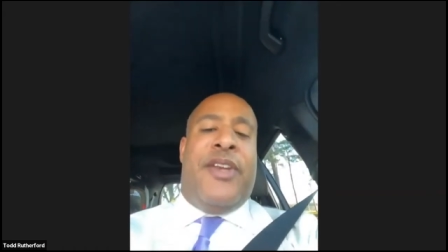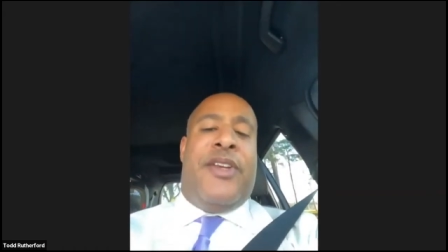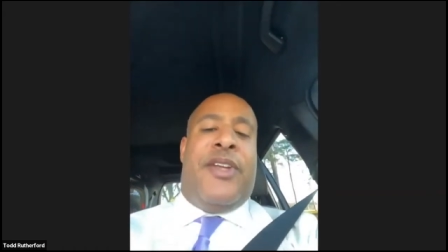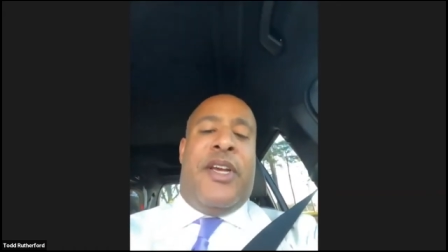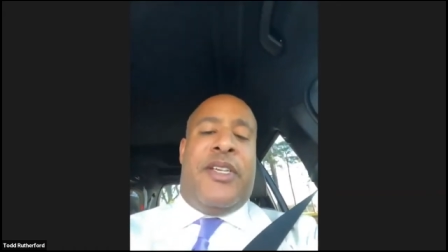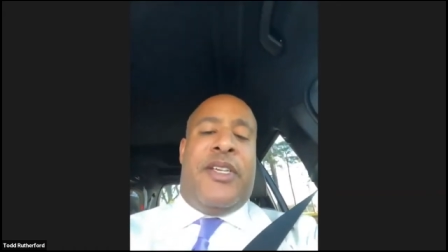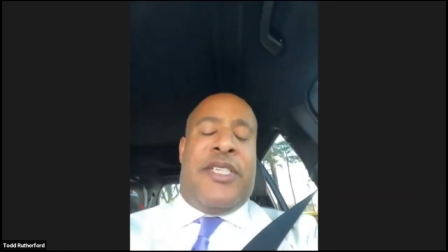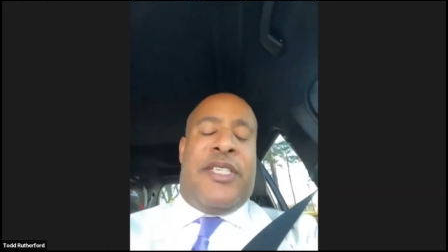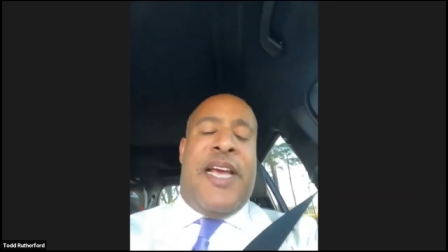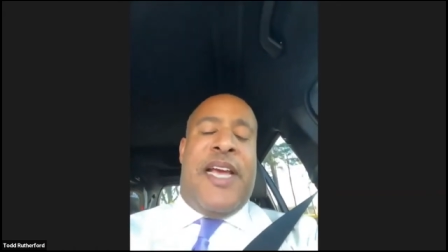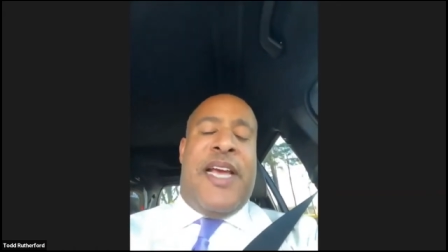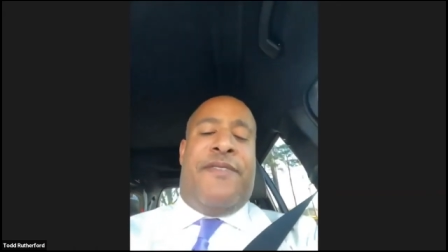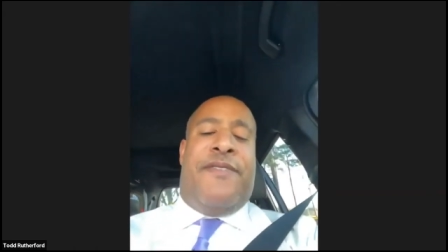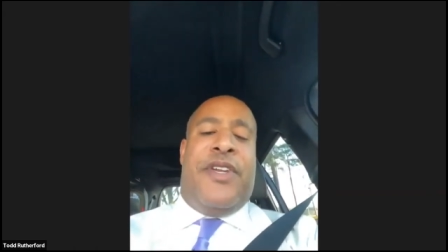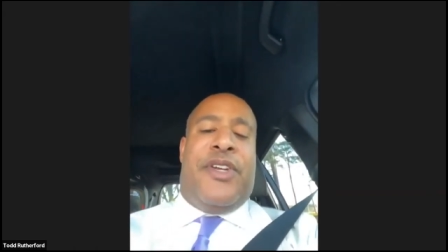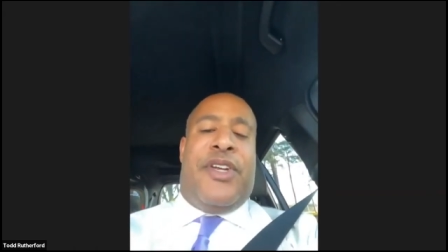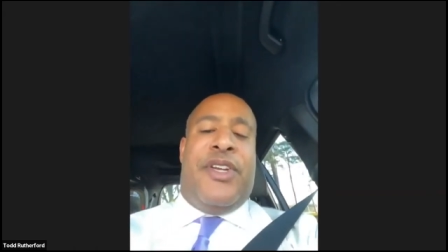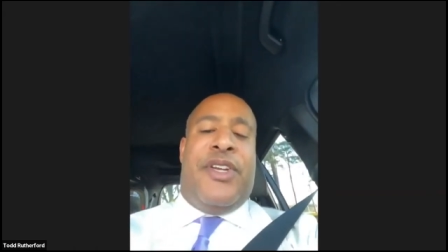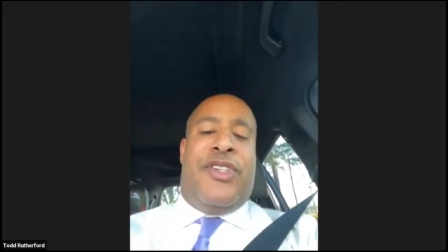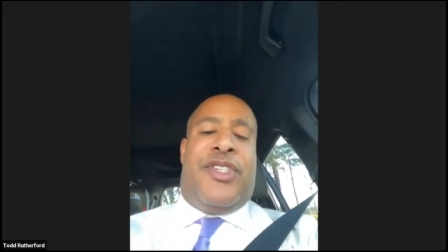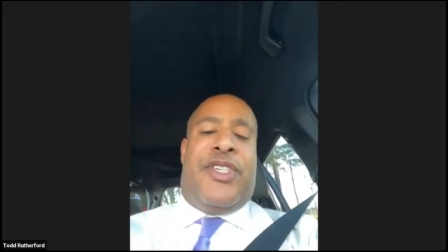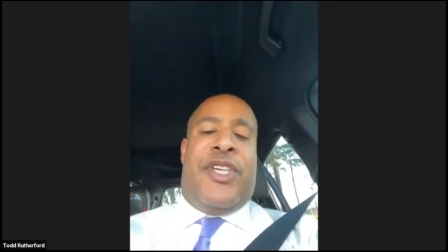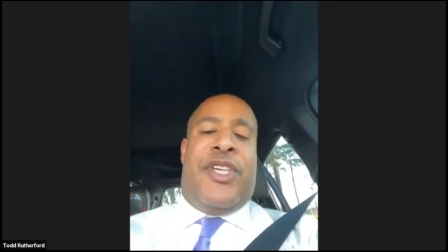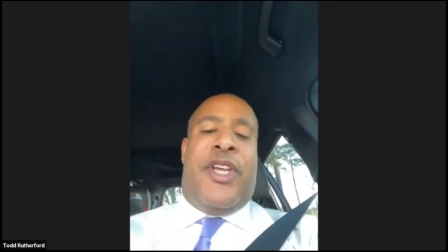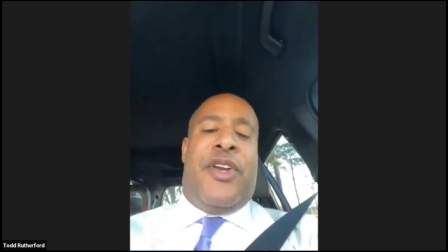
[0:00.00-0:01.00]
does have to
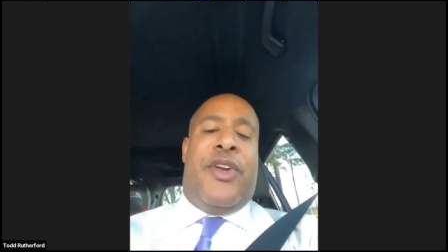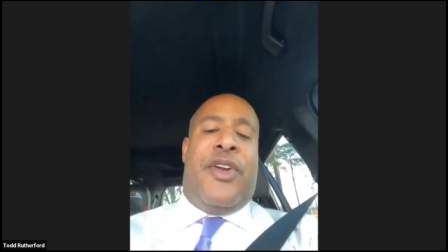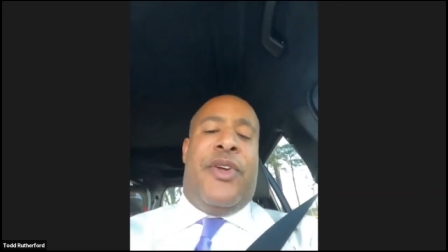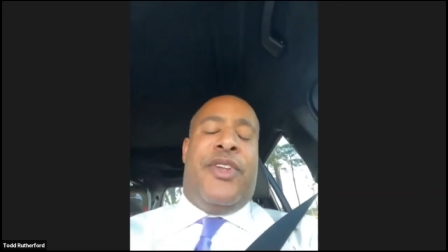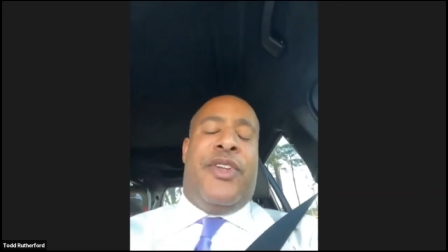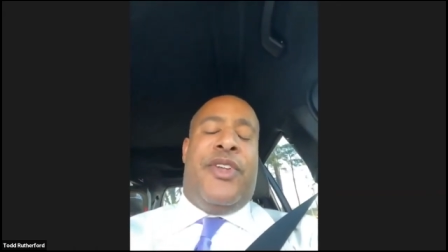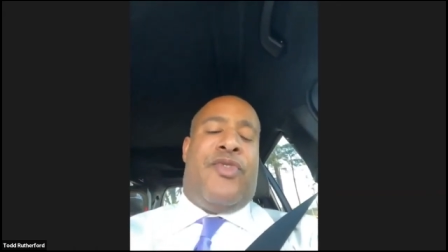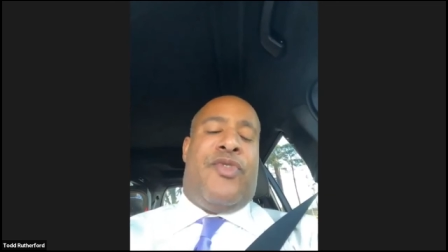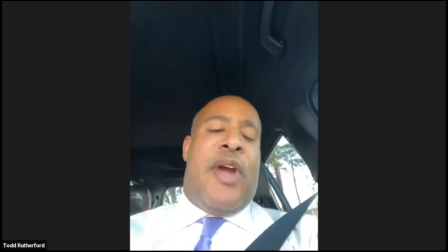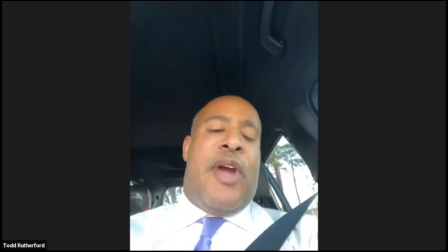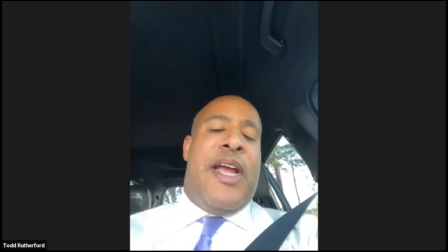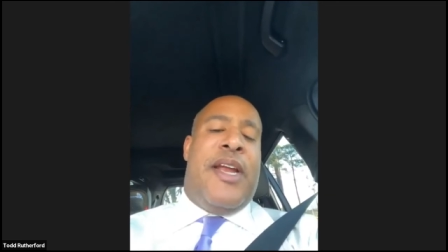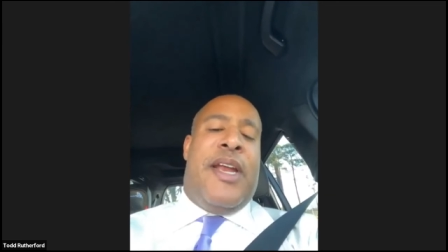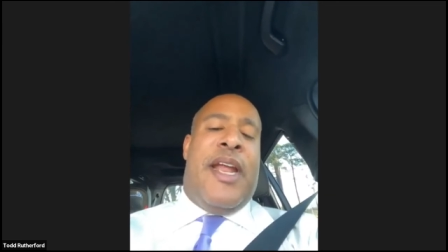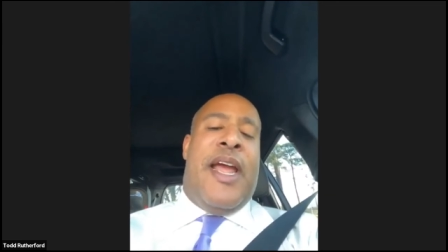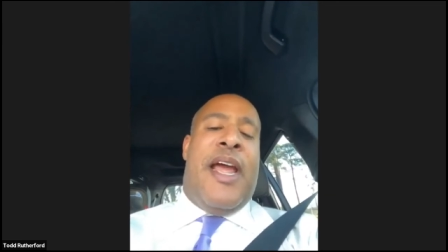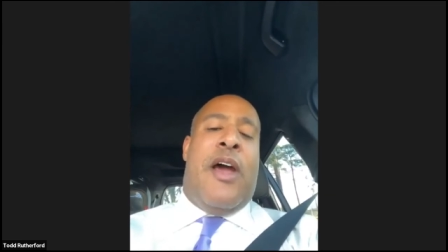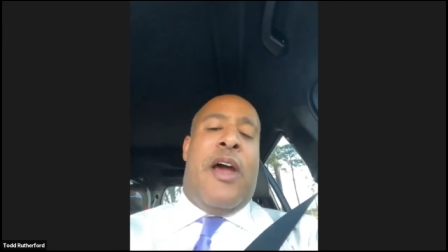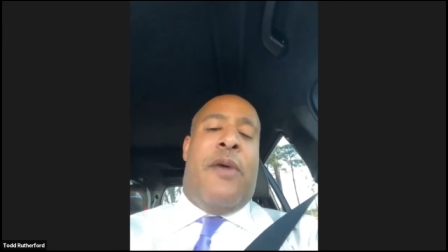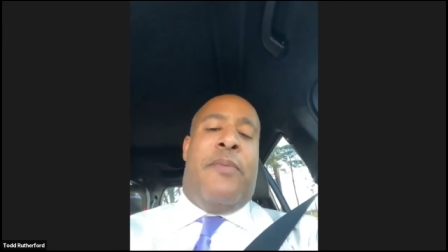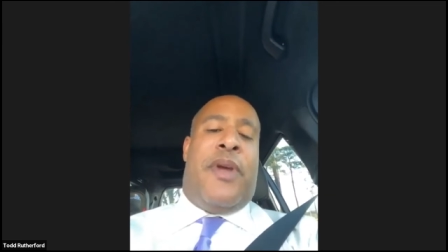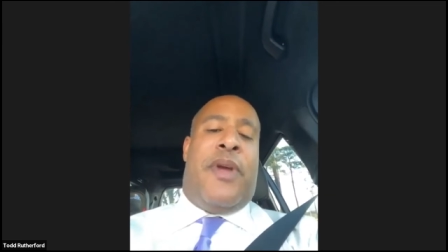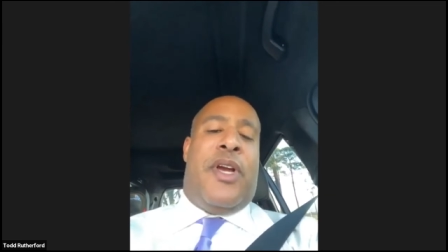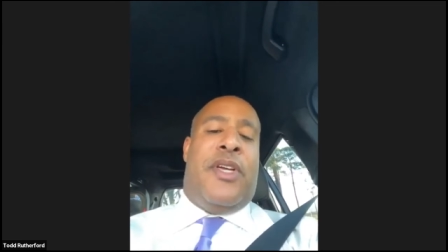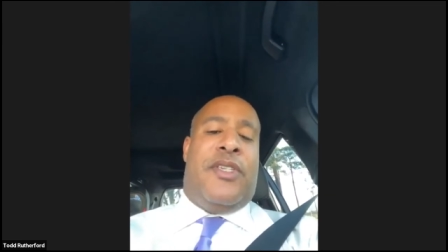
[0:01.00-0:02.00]
consider is right
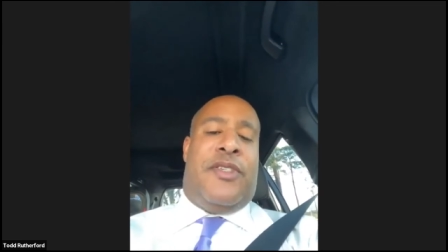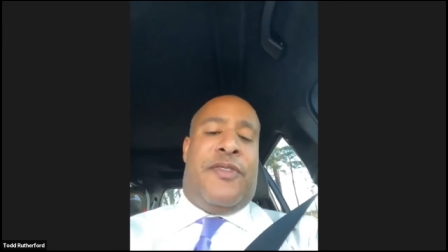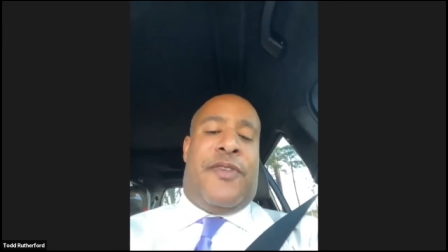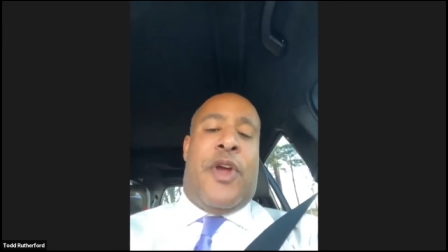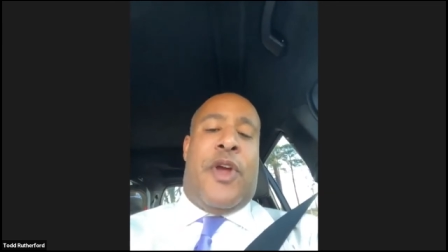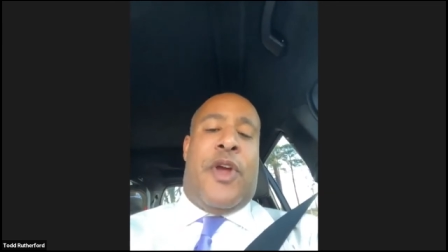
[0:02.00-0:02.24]
now because of